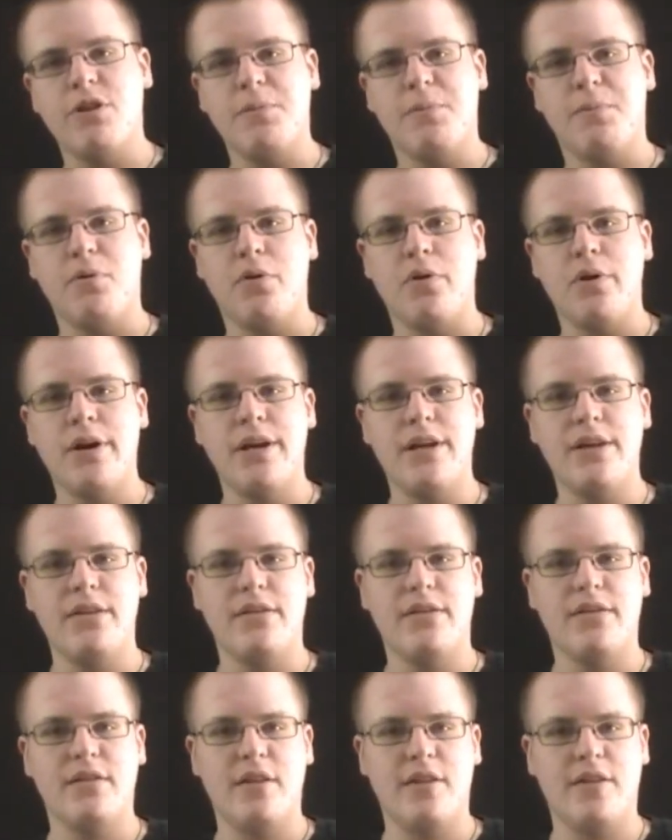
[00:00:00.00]
to the point.
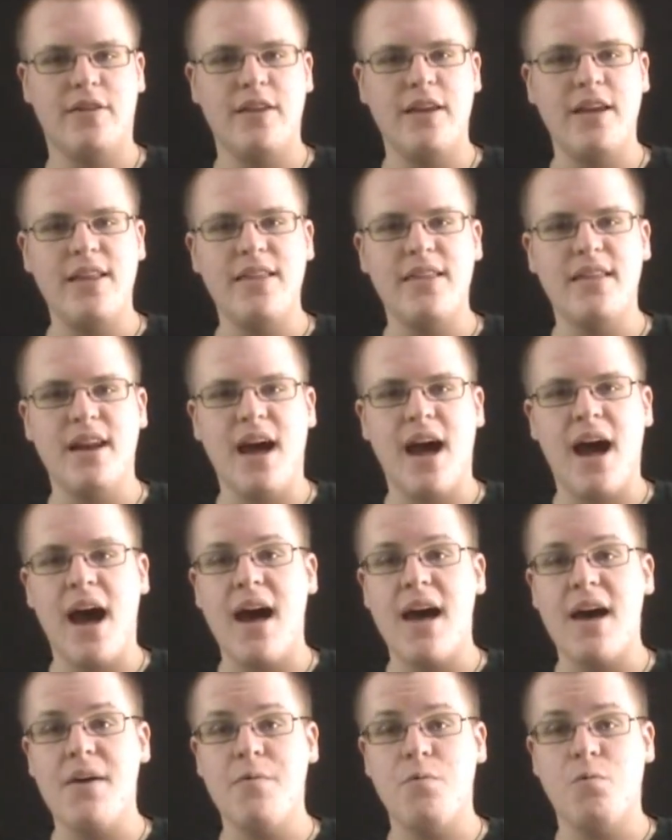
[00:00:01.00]
The thing that
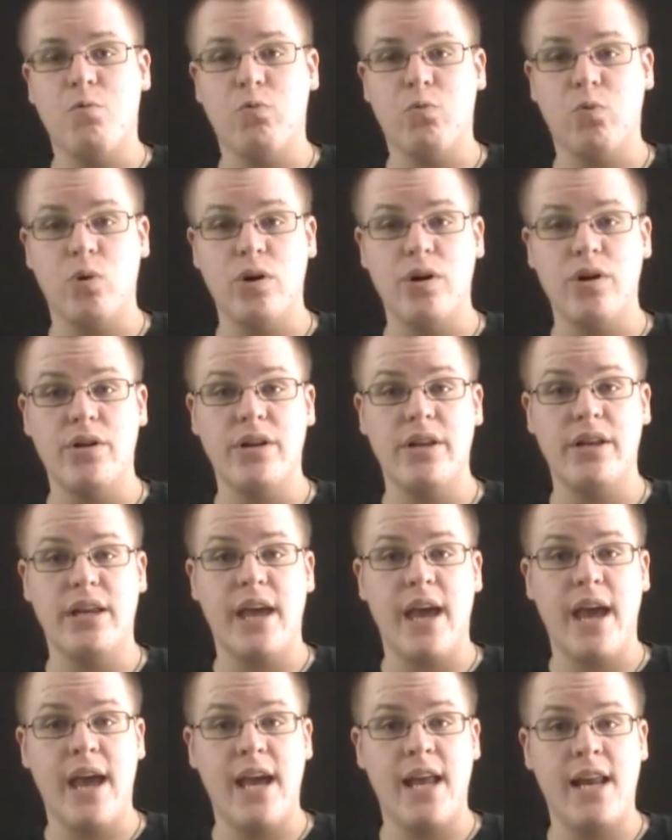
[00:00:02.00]
I really
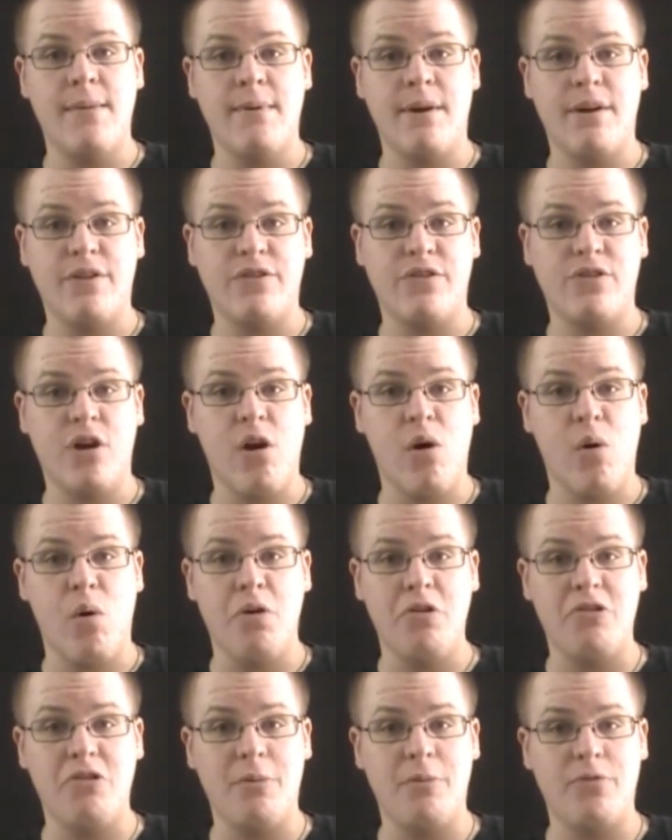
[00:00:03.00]
hate about Star
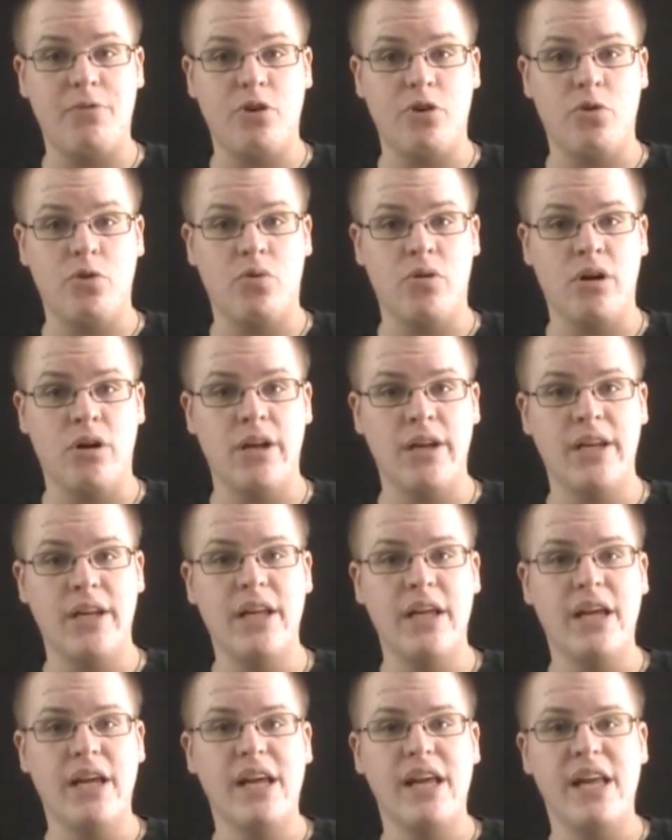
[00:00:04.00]
Wars Episode One
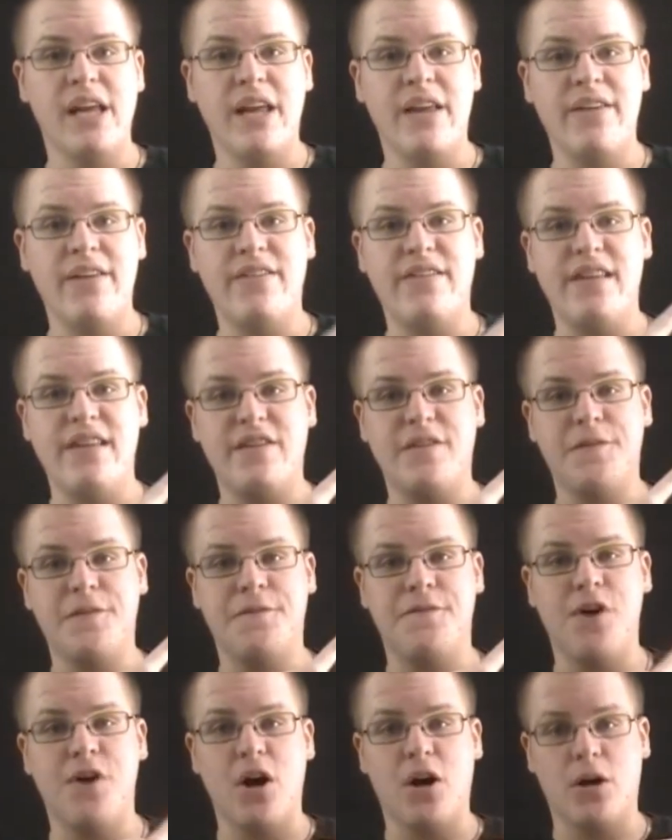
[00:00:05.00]
is
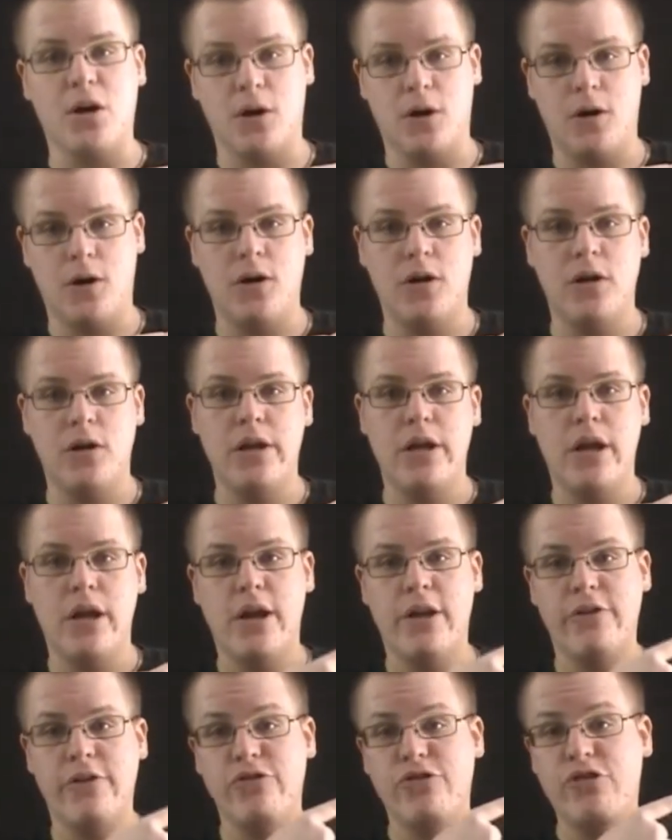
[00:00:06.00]
this fucker,
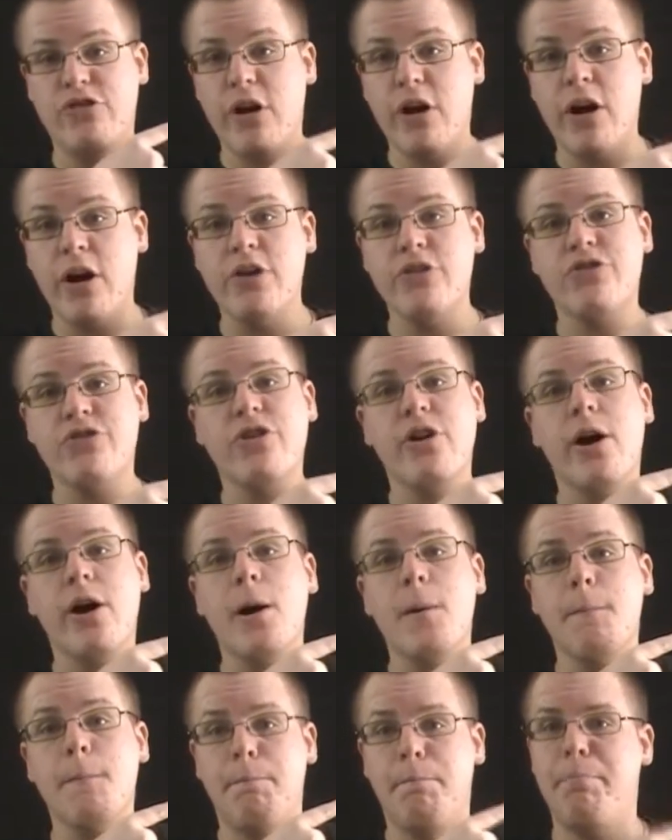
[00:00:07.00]
Jar
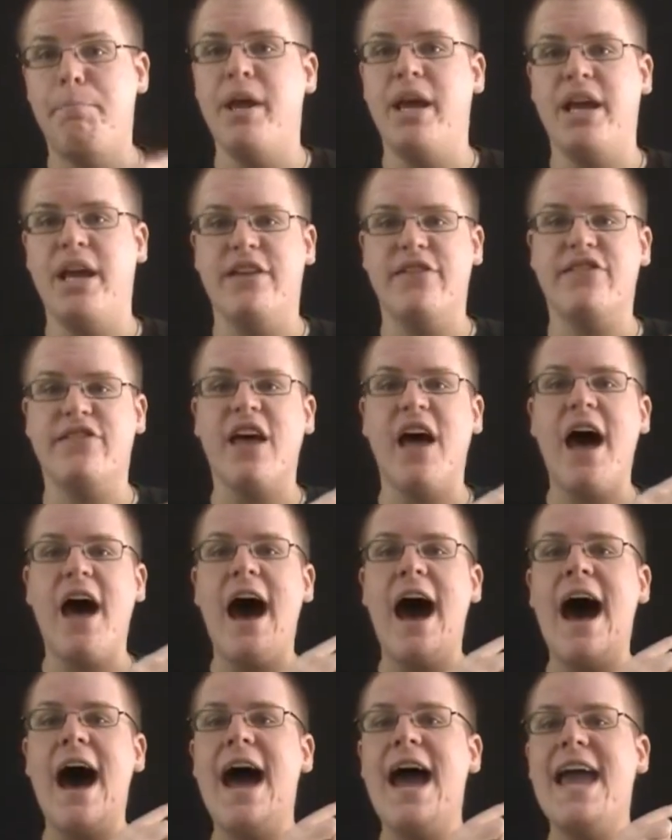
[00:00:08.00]
Jar Binks.
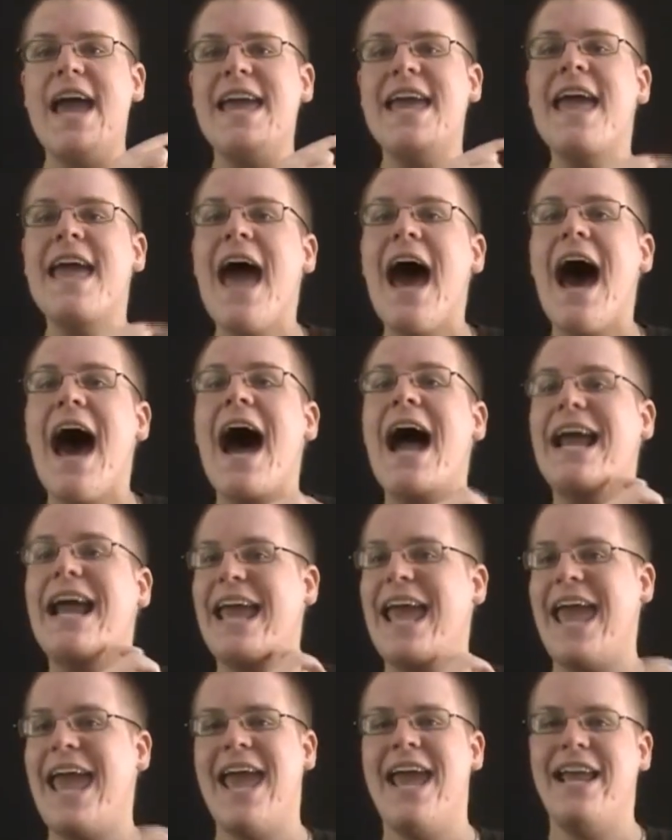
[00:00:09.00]
I I
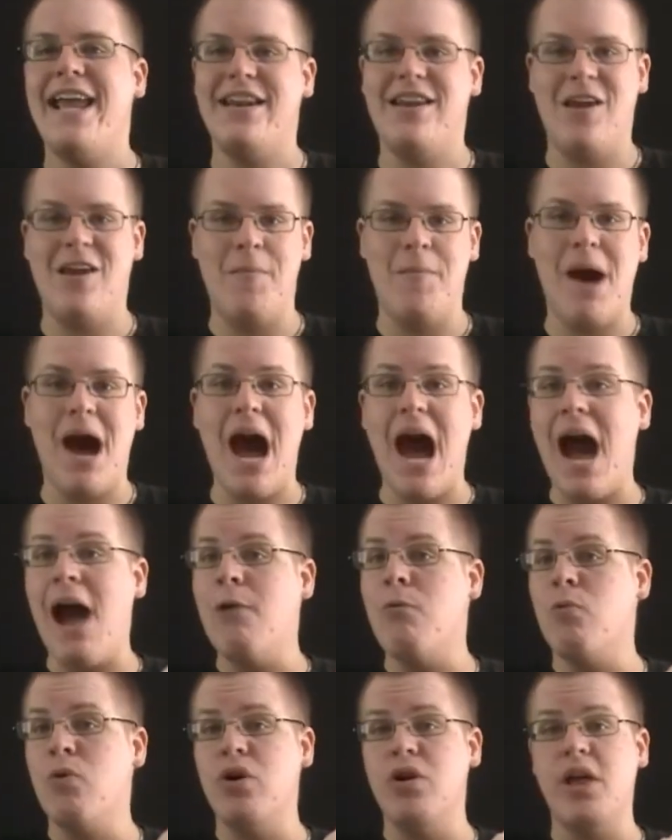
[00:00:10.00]
hate him.
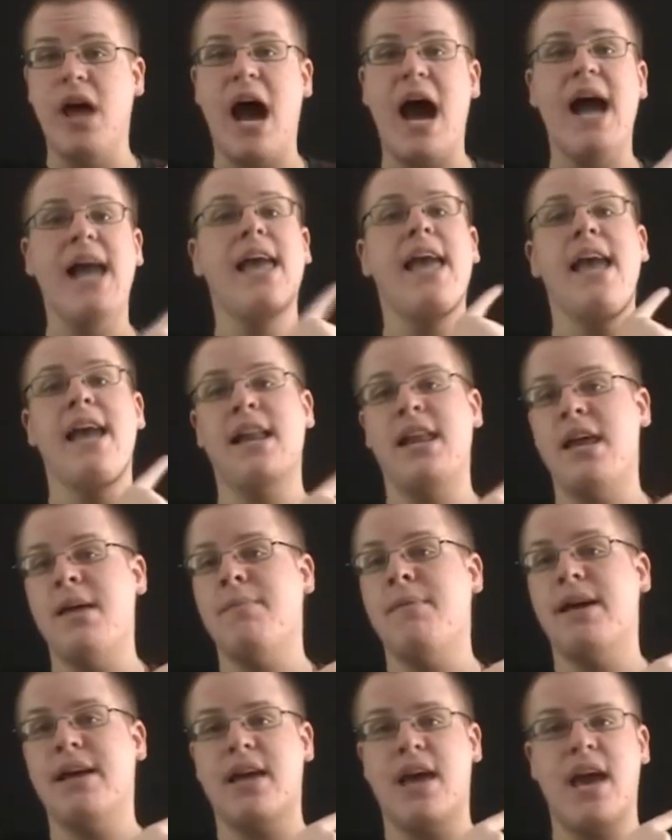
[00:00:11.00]
I, I really I hate
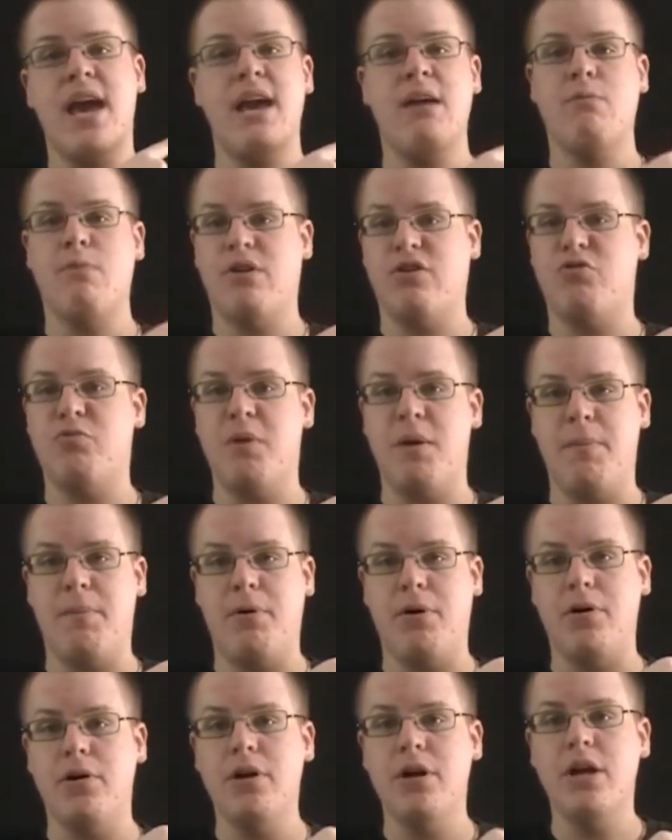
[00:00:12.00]
him like I hate rich
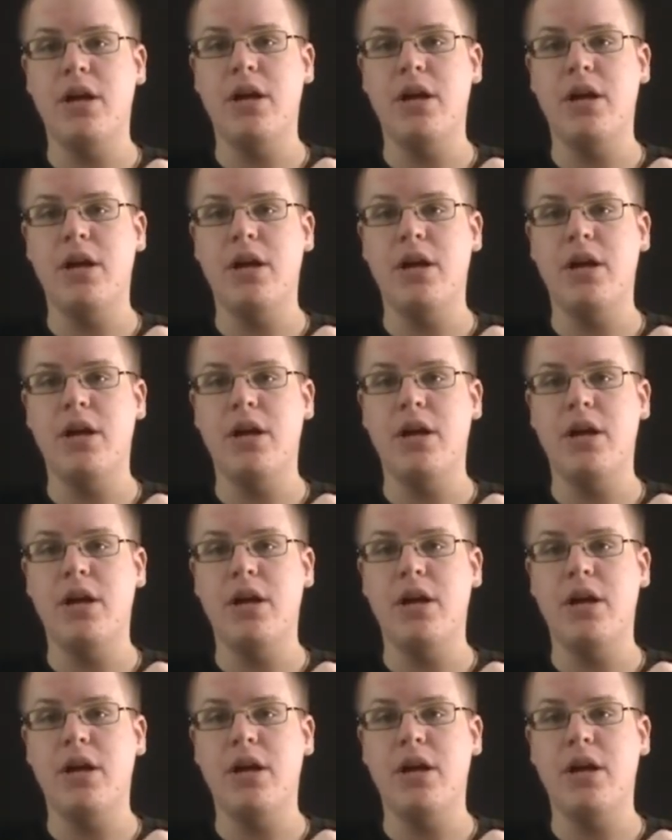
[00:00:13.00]
people.